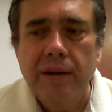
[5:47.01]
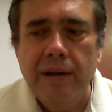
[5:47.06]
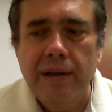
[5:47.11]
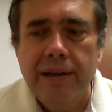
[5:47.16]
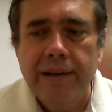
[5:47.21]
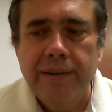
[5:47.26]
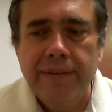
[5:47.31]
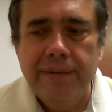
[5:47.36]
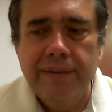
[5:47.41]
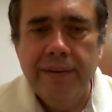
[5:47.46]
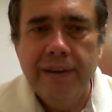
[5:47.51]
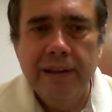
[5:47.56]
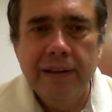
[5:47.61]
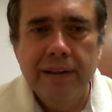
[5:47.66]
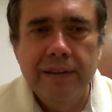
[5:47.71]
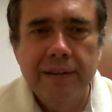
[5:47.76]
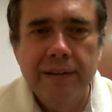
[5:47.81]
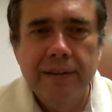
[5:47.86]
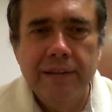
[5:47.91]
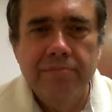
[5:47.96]
I
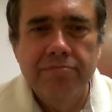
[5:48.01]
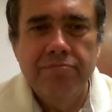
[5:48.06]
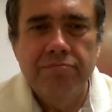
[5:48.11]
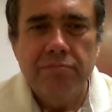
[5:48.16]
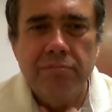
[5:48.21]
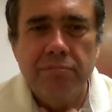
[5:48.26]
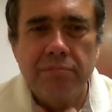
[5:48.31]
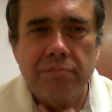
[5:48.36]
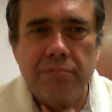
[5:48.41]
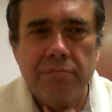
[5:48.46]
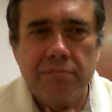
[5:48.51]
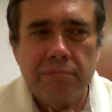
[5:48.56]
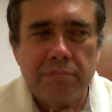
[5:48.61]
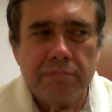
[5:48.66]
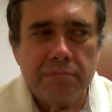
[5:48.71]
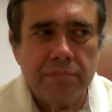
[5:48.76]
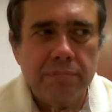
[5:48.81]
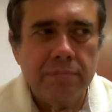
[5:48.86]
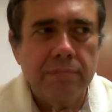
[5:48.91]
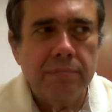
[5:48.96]
think
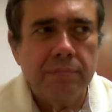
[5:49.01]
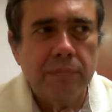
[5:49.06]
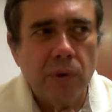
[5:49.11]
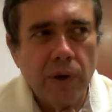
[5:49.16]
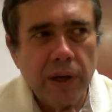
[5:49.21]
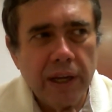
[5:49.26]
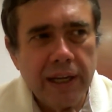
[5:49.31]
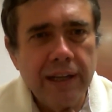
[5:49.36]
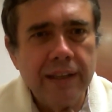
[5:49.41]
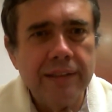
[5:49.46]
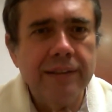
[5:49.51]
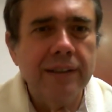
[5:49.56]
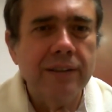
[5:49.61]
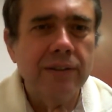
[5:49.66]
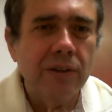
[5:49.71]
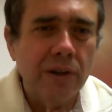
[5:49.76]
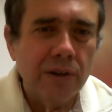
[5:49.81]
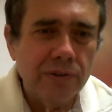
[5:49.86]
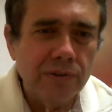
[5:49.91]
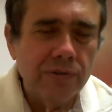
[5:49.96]
Mohini
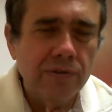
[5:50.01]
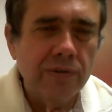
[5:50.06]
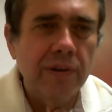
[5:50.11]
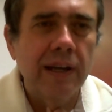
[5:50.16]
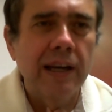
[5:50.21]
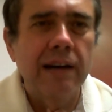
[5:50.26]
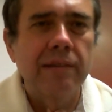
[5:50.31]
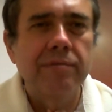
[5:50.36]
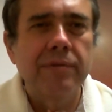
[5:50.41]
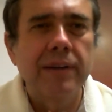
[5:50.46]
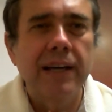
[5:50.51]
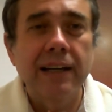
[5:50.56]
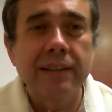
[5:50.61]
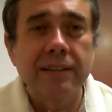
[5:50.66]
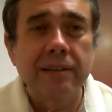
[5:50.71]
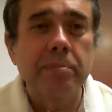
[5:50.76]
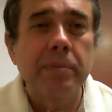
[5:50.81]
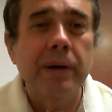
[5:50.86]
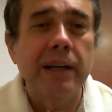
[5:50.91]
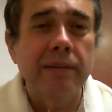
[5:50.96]
did also in
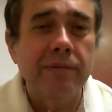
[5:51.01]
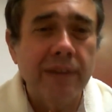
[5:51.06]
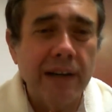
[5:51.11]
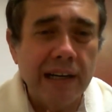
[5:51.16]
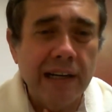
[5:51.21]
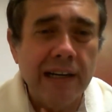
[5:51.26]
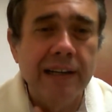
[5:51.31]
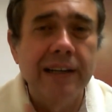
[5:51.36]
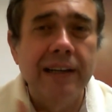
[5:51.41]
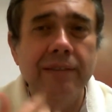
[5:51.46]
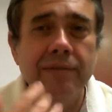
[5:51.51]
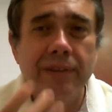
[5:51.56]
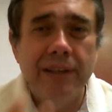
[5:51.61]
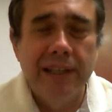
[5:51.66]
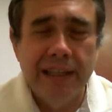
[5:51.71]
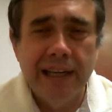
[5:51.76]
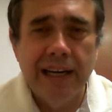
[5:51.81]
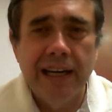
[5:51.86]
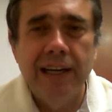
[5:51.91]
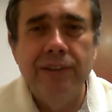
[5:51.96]
Avyakt Parivar every
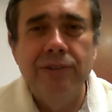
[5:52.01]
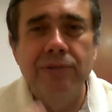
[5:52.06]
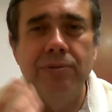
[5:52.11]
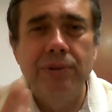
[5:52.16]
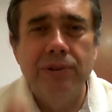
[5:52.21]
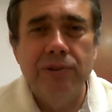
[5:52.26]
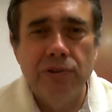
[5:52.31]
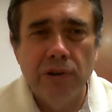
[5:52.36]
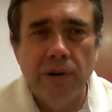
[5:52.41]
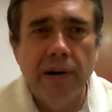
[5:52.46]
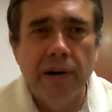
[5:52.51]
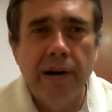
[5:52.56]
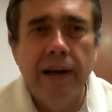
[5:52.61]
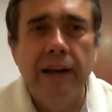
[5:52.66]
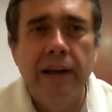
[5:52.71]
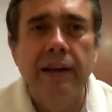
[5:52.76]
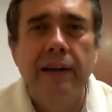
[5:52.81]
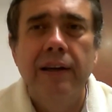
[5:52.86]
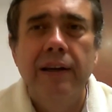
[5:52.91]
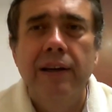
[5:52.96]
night we
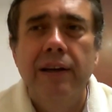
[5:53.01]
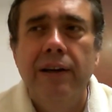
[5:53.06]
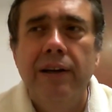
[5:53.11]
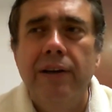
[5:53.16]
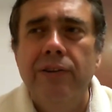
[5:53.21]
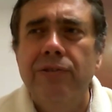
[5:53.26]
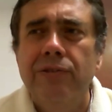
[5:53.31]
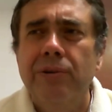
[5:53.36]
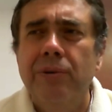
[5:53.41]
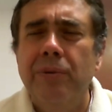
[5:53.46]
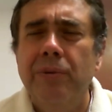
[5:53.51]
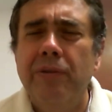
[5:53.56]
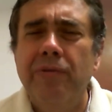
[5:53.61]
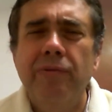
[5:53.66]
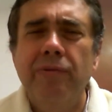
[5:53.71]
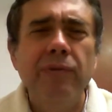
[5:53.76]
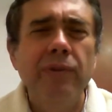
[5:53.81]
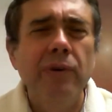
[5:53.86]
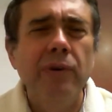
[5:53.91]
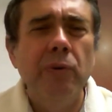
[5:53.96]
join. So we
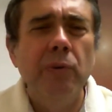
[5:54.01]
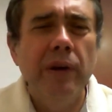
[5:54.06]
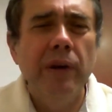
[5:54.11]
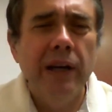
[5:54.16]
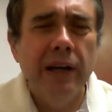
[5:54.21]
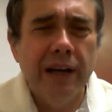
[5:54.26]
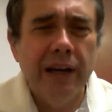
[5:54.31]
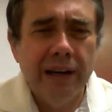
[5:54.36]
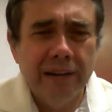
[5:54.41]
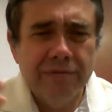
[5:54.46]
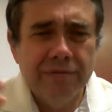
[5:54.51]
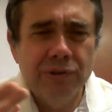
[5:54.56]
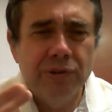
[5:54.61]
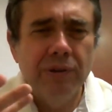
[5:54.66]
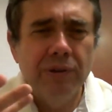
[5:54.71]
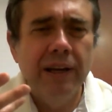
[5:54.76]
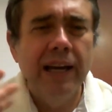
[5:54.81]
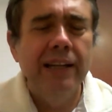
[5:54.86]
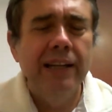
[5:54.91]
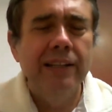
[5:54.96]
feel we are
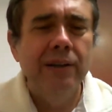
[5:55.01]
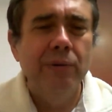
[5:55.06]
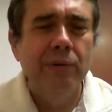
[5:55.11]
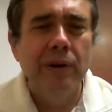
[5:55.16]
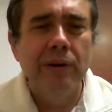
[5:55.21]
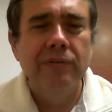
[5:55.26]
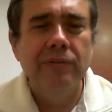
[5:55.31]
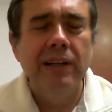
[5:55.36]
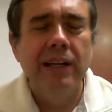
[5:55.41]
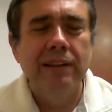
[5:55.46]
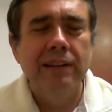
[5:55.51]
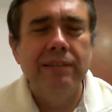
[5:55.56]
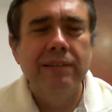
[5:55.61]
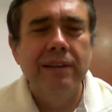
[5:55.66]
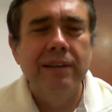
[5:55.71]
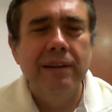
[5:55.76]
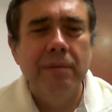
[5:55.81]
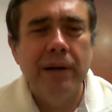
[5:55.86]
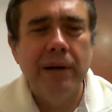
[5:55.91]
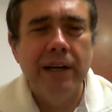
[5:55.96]
together with the
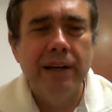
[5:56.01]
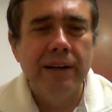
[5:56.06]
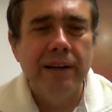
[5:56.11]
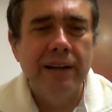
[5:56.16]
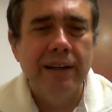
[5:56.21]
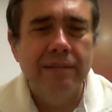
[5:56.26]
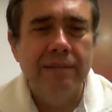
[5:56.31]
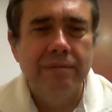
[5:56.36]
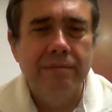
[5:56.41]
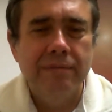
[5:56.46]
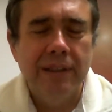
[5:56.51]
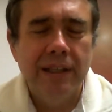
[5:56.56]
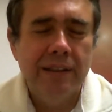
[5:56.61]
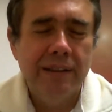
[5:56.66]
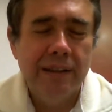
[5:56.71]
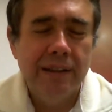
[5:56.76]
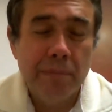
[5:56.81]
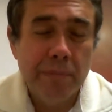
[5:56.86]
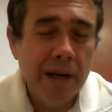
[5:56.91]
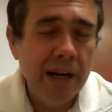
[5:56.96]
Latin American
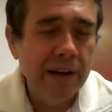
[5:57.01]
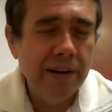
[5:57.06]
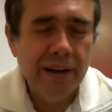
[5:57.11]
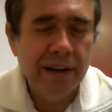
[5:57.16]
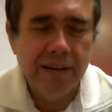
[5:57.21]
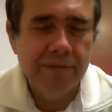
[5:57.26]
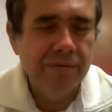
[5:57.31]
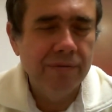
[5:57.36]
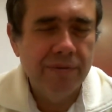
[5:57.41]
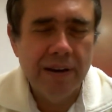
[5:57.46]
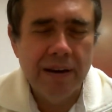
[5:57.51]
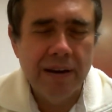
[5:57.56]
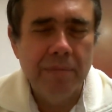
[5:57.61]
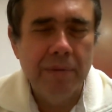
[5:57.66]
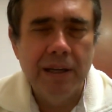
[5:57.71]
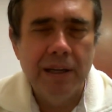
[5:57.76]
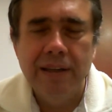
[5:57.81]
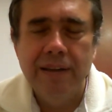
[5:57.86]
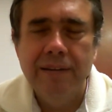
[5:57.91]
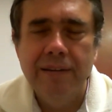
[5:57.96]
and American
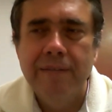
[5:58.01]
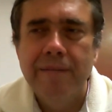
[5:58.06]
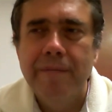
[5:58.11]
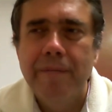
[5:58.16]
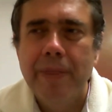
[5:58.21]
family.